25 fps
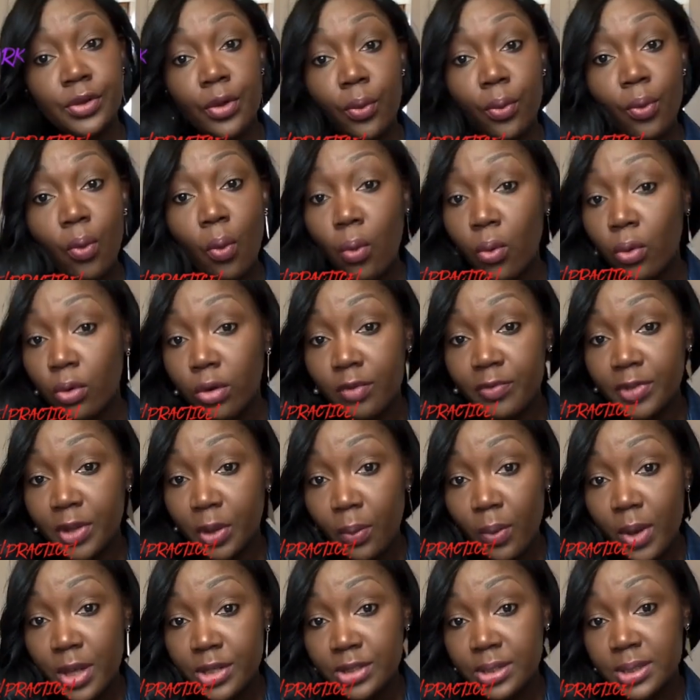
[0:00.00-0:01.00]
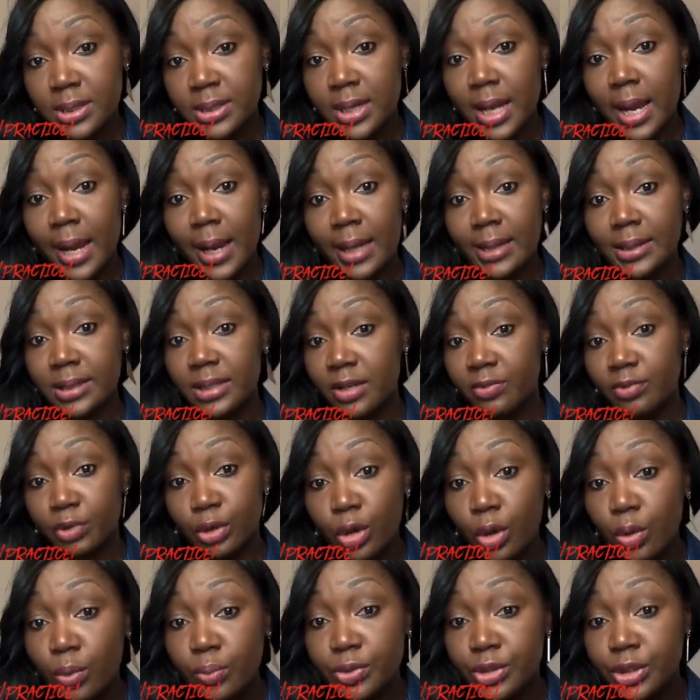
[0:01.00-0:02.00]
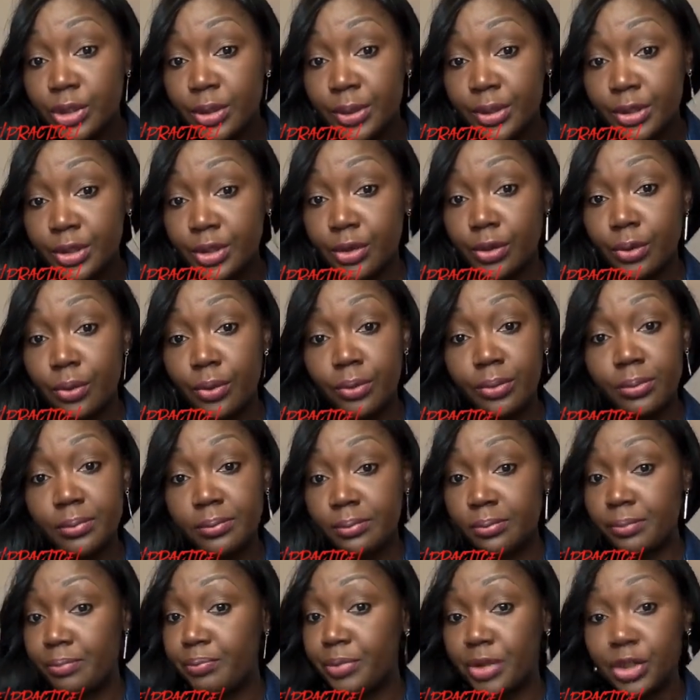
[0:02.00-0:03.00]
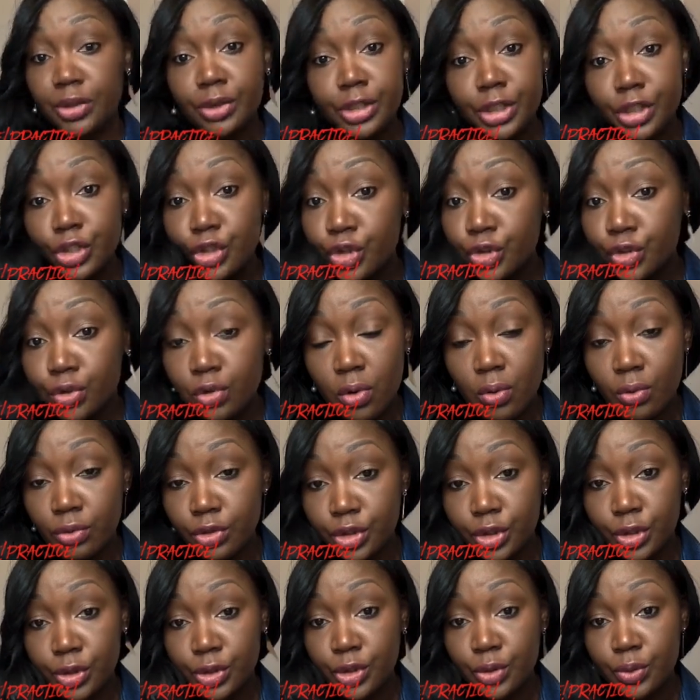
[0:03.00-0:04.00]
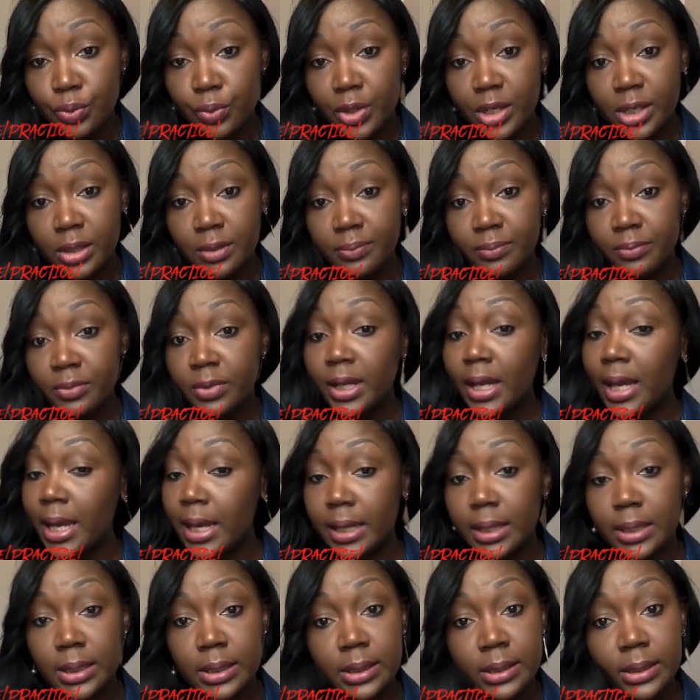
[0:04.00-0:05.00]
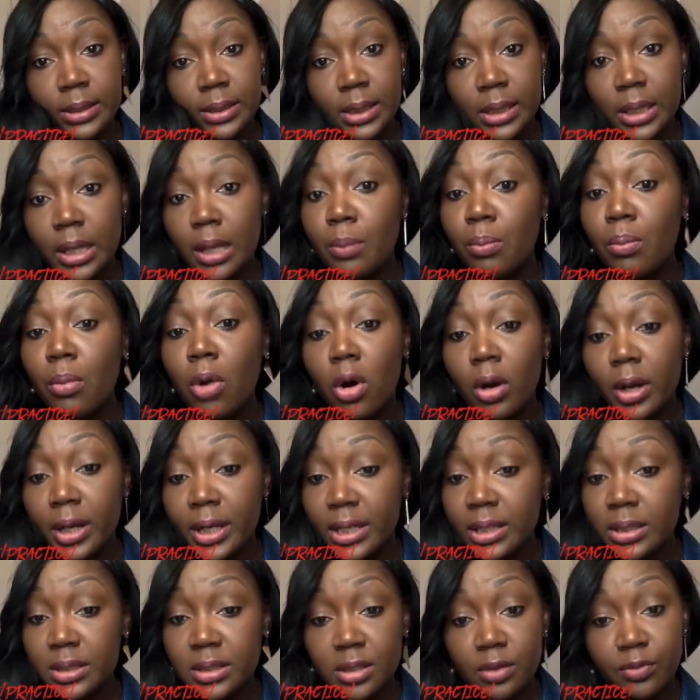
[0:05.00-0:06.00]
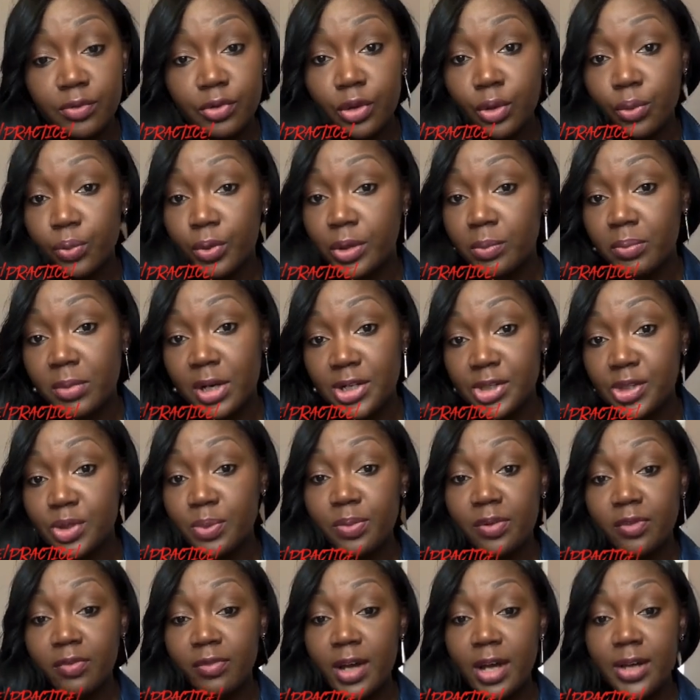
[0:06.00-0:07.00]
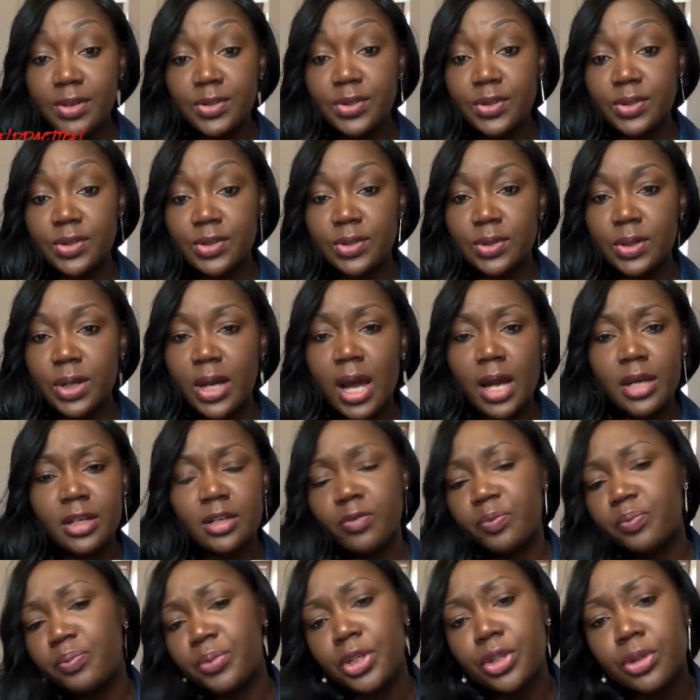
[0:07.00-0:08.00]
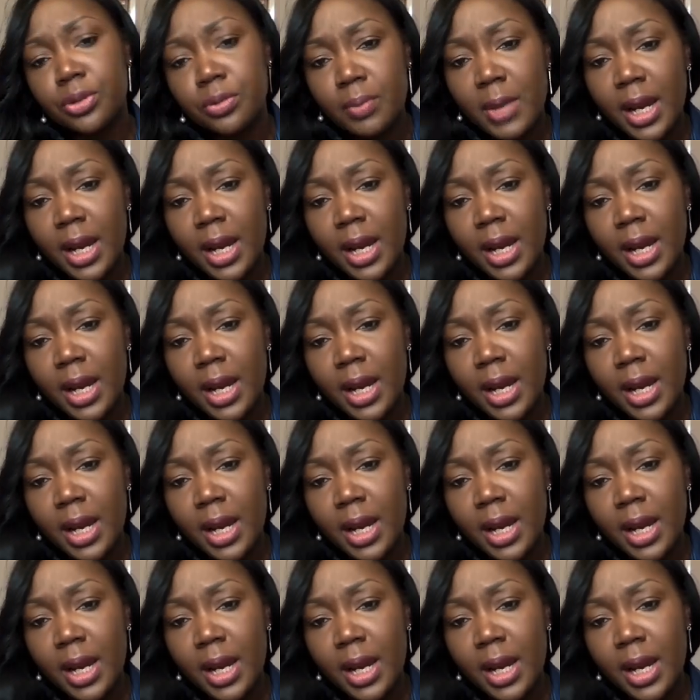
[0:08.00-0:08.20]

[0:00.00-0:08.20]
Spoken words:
all of the questions I had developed, building structure to it, and a mock interview with my supervisors to kind of build my